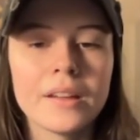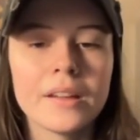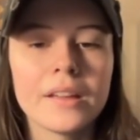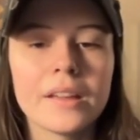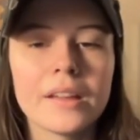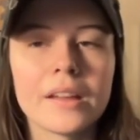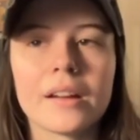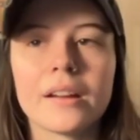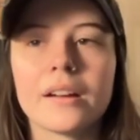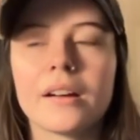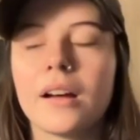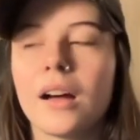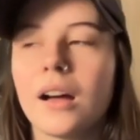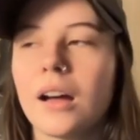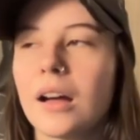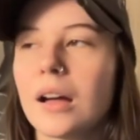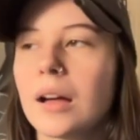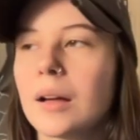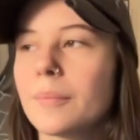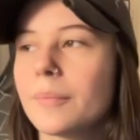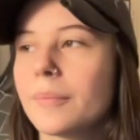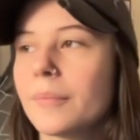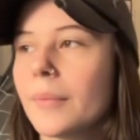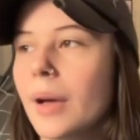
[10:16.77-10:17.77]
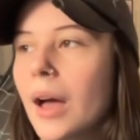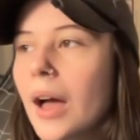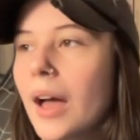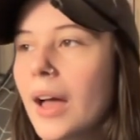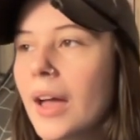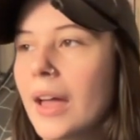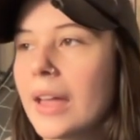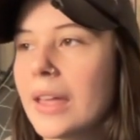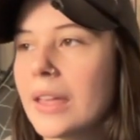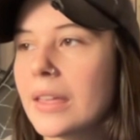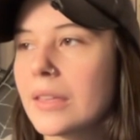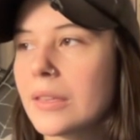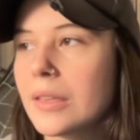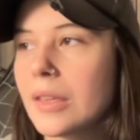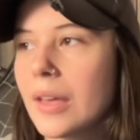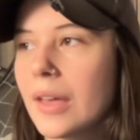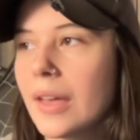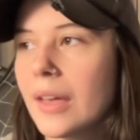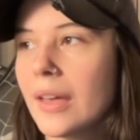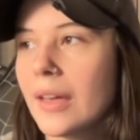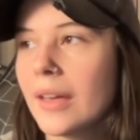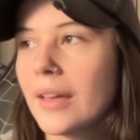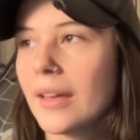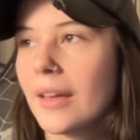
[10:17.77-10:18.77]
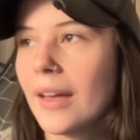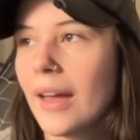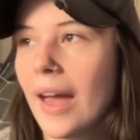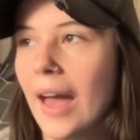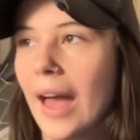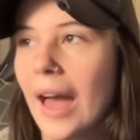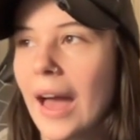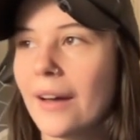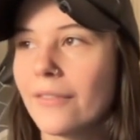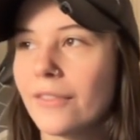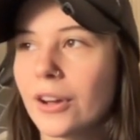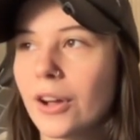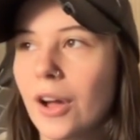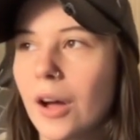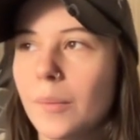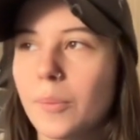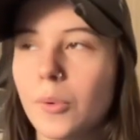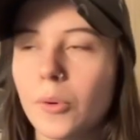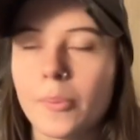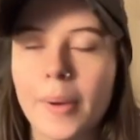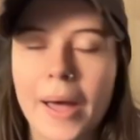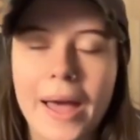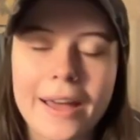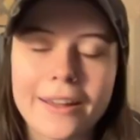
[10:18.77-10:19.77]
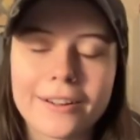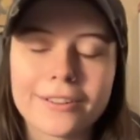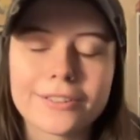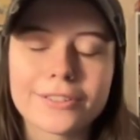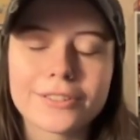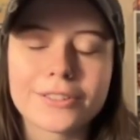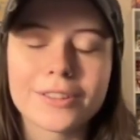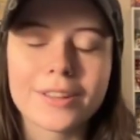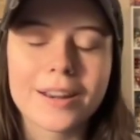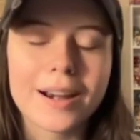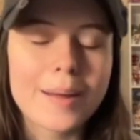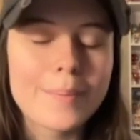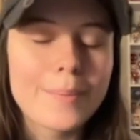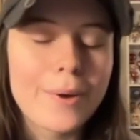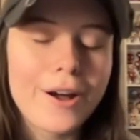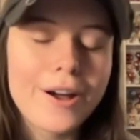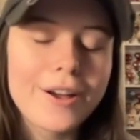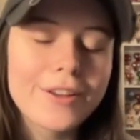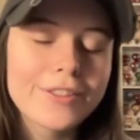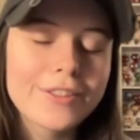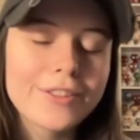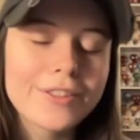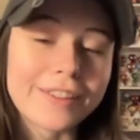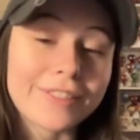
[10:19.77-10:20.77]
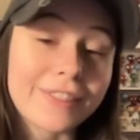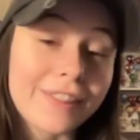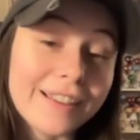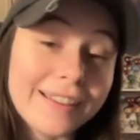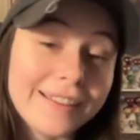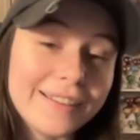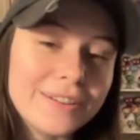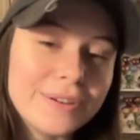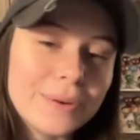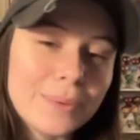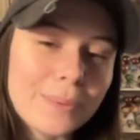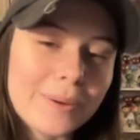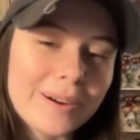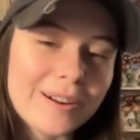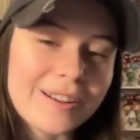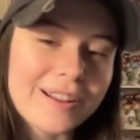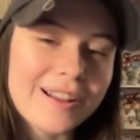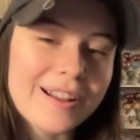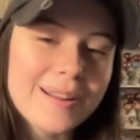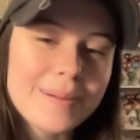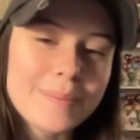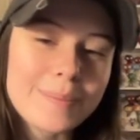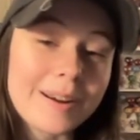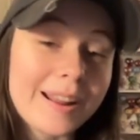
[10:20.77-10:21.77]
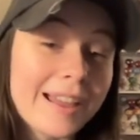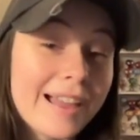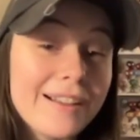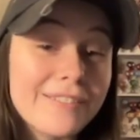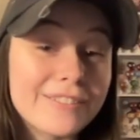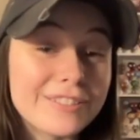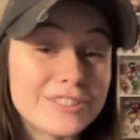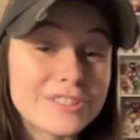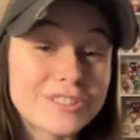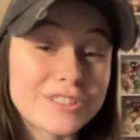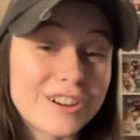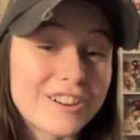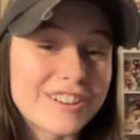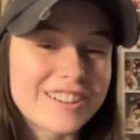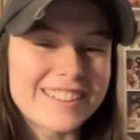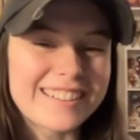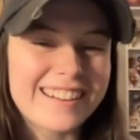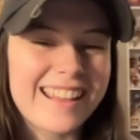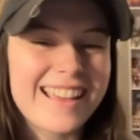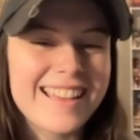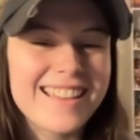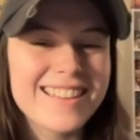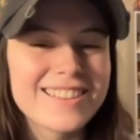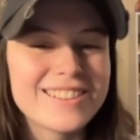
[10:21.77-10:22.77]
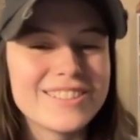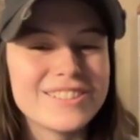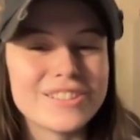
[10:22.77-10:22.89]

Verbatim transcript: Yeah. Um, I have a couple patterns that I bought that I'd like to work on, but I haven't started yet.